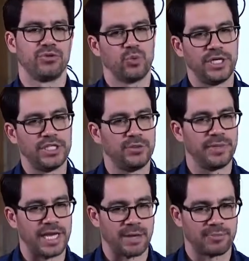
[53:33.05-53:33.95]
There's way too
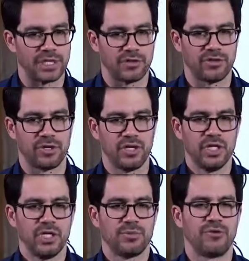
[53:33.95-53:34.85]
many apps out there,
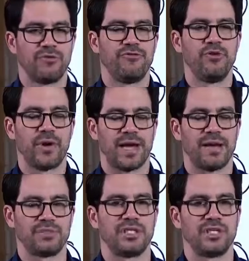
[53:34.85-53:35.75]
but there are a few
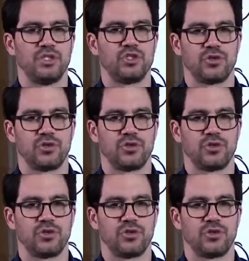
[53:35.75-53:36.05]
apps that can